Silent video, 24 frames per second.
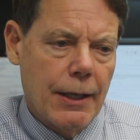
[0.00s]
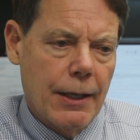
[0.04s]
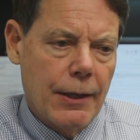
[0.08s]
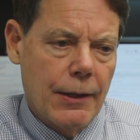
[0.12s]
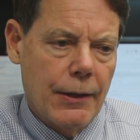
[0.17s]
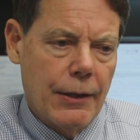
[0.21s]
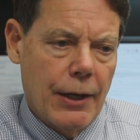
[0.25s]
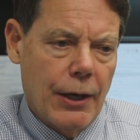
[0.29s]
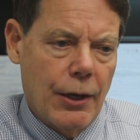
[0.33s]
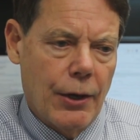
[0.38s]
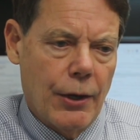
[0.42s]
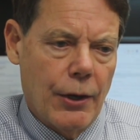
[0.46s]

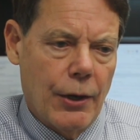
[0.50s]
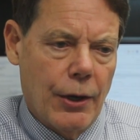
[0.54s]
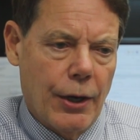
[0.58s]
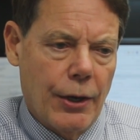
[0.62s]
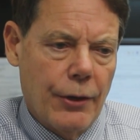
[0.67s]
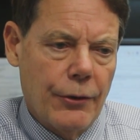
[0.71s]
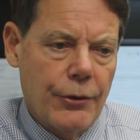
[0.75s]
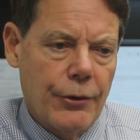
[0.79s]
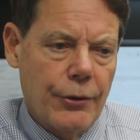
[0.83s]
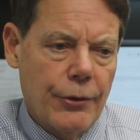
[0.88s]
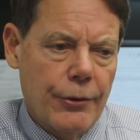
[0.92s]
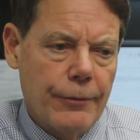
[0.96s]
There are
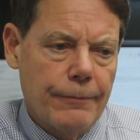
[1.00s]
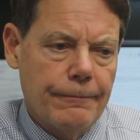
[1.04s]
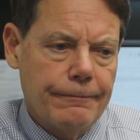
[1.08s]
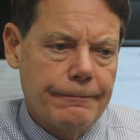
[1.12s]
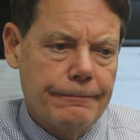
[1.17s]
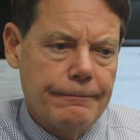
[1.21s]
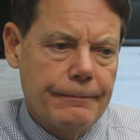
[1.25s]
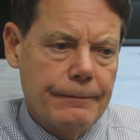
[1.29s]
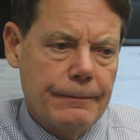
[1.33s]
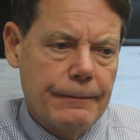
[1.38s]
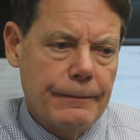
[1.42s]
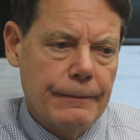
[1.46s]
other
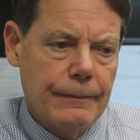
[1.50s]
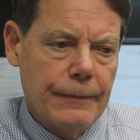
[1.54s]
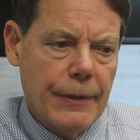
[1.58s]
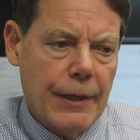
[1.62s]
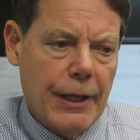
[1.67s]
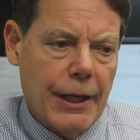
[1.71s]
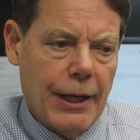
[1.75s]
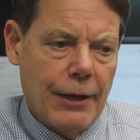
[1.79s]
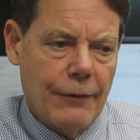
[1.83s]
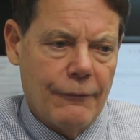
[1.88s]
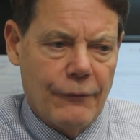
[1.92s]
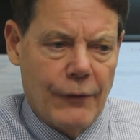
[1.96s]

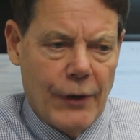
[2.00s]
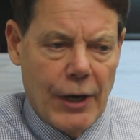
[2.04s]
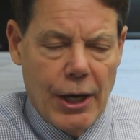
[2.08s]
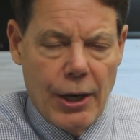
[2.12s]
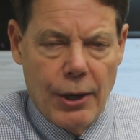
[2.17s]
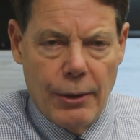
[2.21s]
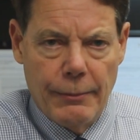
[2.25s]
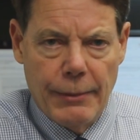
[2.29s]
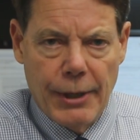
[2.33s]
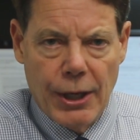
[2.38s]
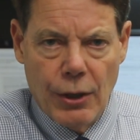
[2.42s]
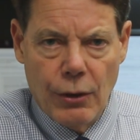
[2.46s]

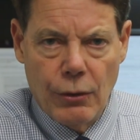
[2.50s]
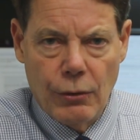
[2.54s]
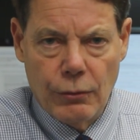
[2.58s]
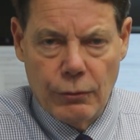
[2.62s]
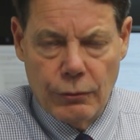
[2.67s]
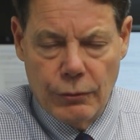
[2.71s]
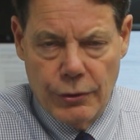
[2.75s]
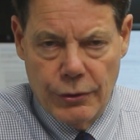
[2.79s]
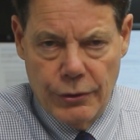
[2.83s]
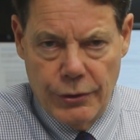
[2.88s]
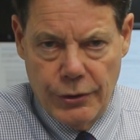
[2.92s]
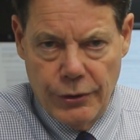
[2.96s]

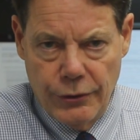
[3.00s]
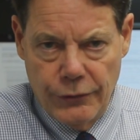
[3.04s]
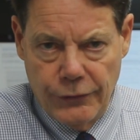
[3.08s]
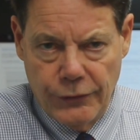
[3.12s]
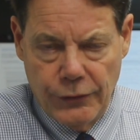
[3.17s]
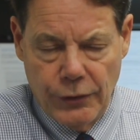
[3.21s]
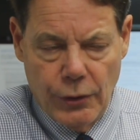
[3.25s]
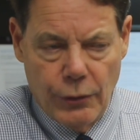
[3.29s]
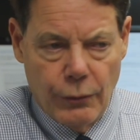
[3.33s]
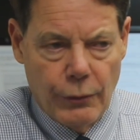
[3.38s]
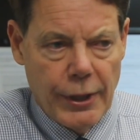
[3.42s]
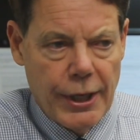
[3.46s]
environmental
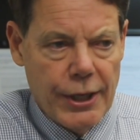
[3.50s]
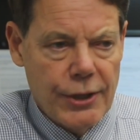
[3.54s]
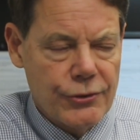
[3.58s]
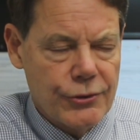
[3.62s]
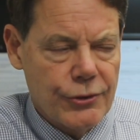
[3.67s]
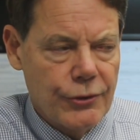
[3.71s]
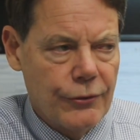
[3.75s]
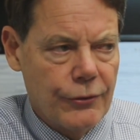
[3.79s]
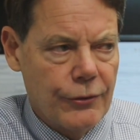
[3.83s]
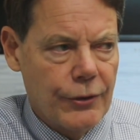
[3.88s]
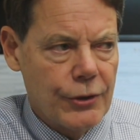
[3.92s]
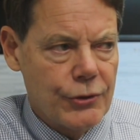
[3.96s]

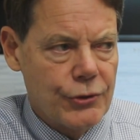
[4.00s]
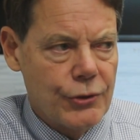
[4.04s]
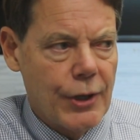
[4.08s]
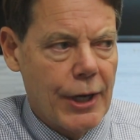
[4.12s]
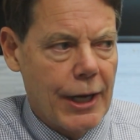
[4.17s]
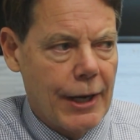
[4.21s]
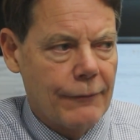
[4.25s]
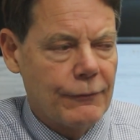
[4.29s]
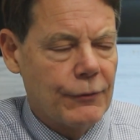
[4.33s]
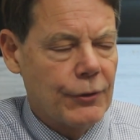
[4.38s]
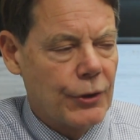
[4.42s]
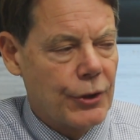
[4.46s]
considerations that you
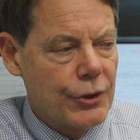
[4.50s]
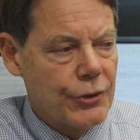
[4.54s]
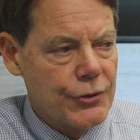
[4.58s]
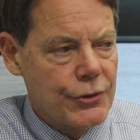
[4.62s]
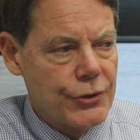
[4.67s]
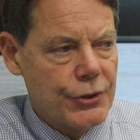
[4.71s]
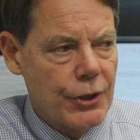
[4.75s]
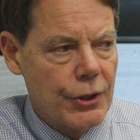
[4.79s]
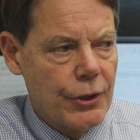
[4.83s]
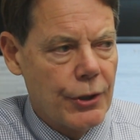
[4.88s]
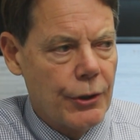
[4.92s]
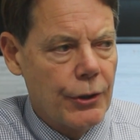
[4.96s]
have to
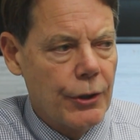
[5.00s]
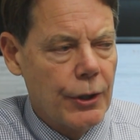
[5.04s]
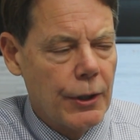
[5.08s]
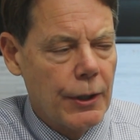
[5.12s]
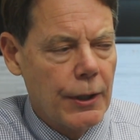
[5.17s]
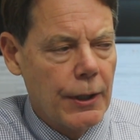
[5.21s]
consider.